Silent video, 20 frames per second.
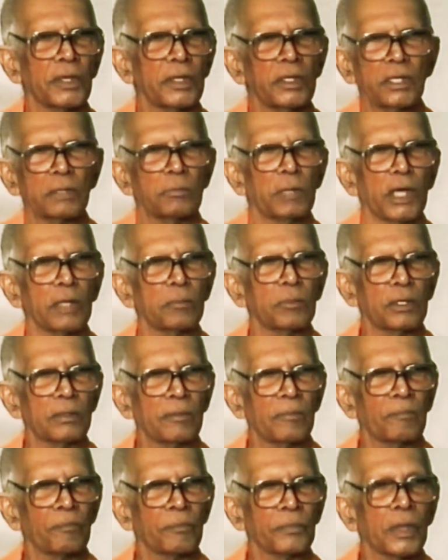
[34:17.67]
in the Bible.
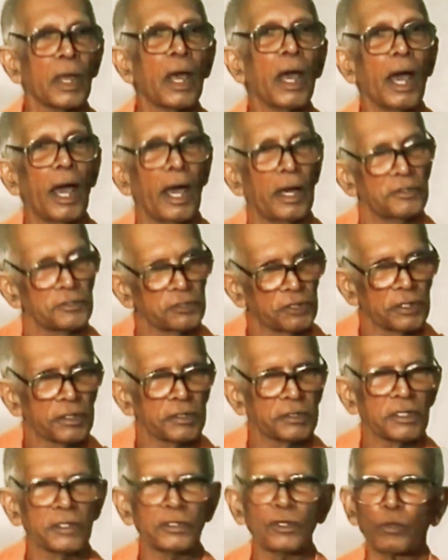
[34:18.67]
Answer
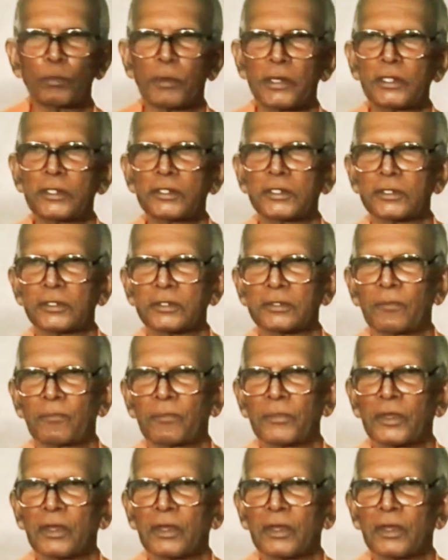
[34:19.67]
is in the Upanishads.